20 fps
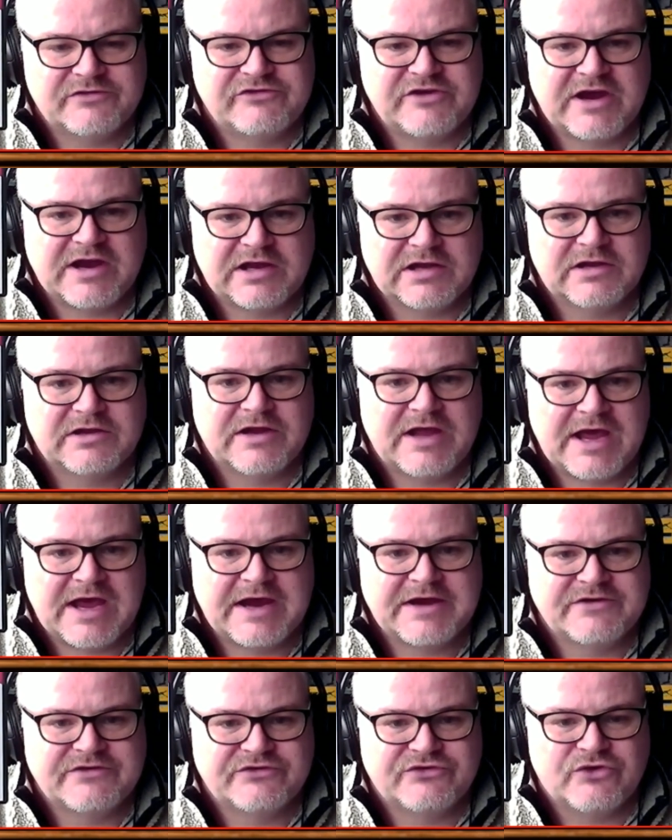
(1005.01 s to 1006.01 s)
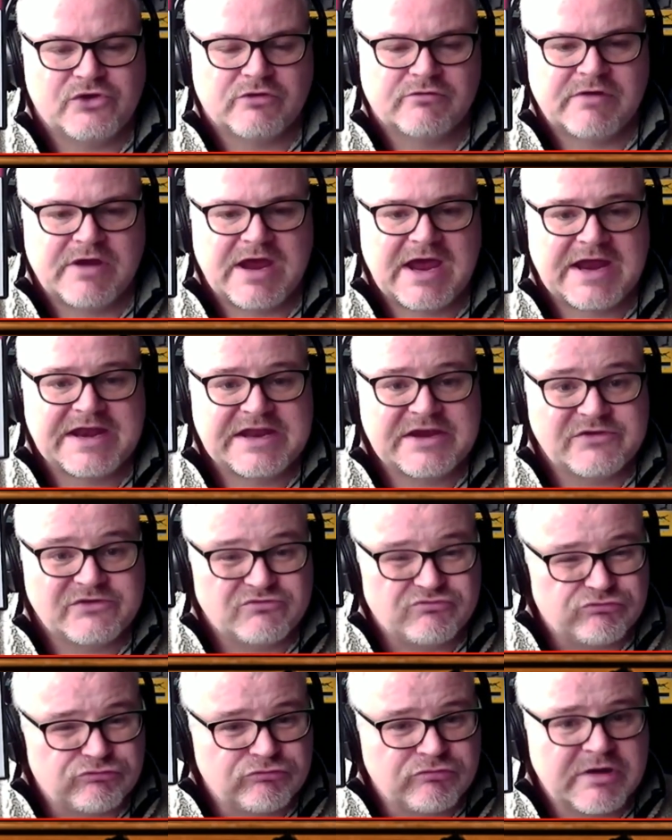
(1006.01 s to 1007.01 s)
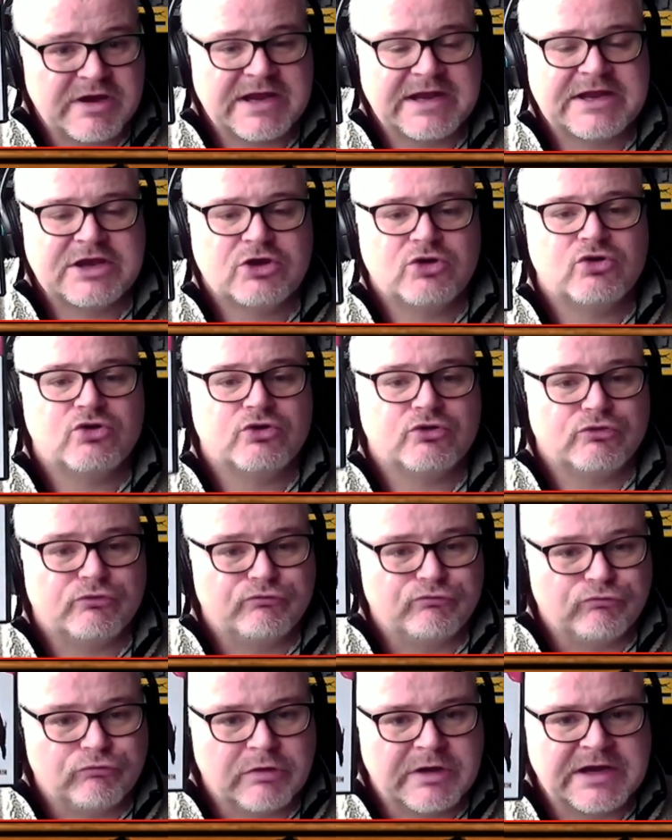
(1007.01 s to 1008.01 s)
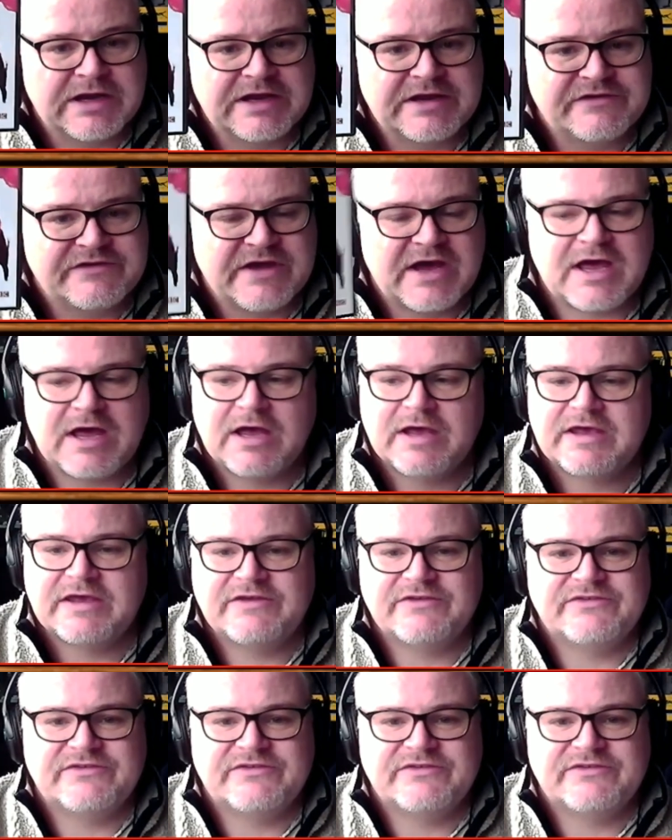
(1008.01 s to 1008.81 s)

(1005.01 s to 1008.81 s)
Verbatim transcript: Jekyll and Hyde story, and it is really good and really dark.